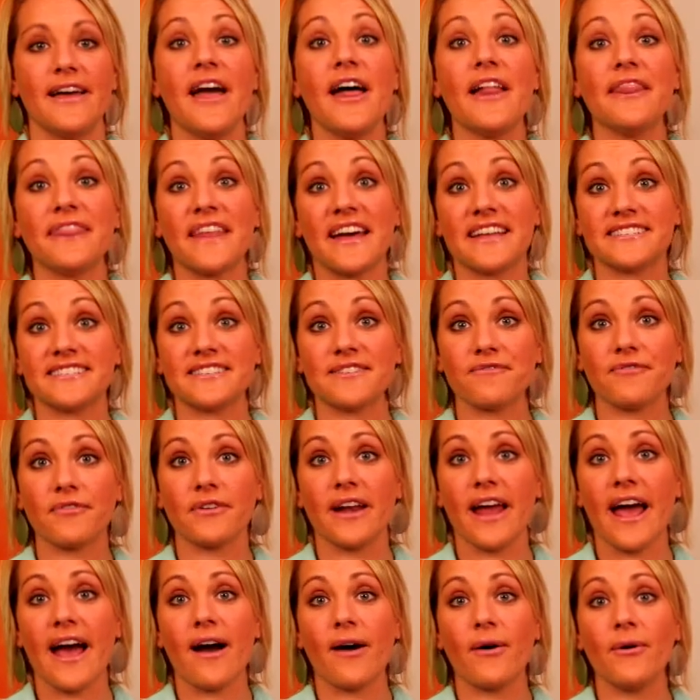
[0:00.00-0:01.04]
That's it for
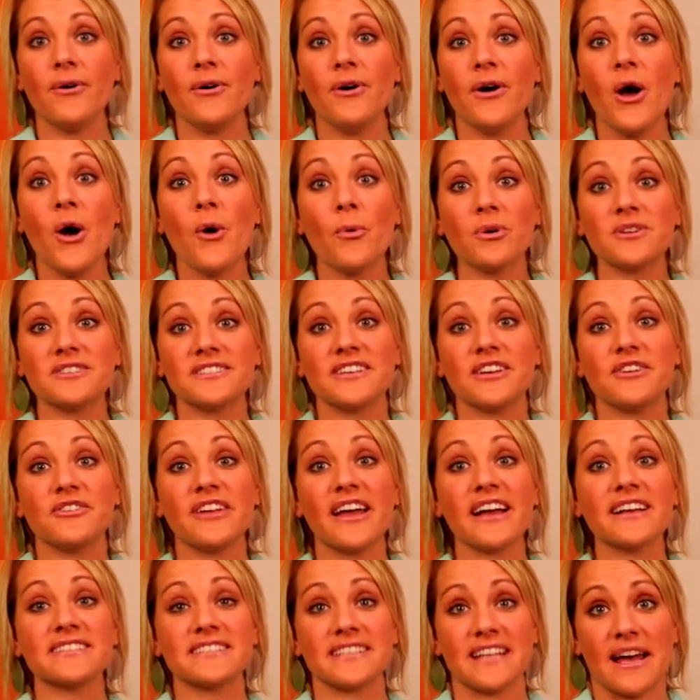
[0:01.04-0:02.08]
now. We'll see you
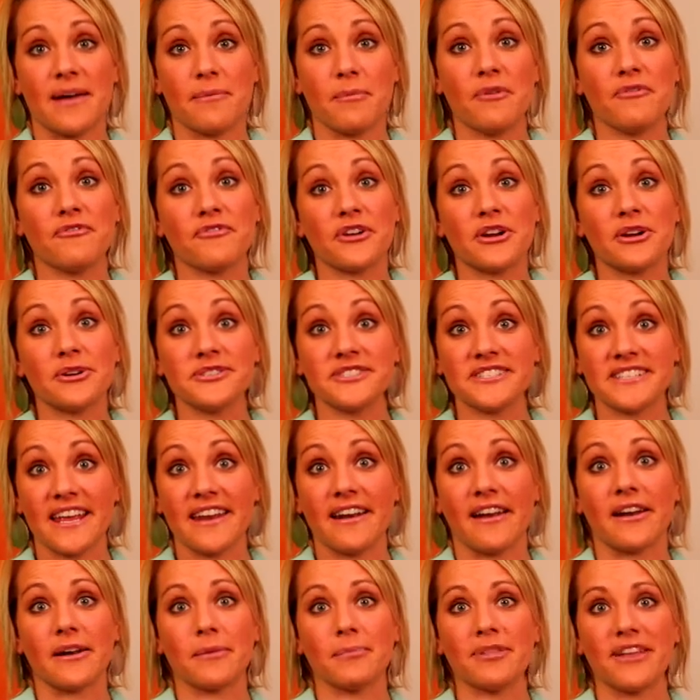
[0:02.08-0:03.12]
next time for your State
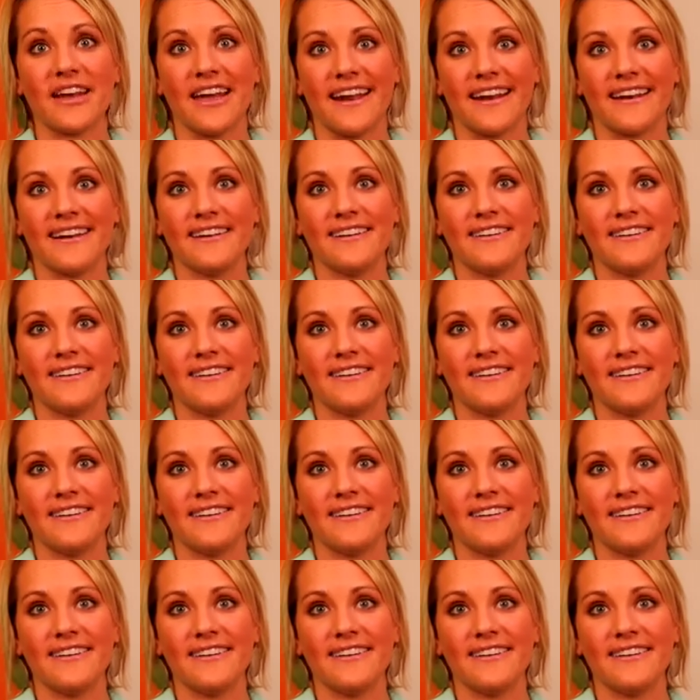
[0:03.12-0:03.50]
on a Plate.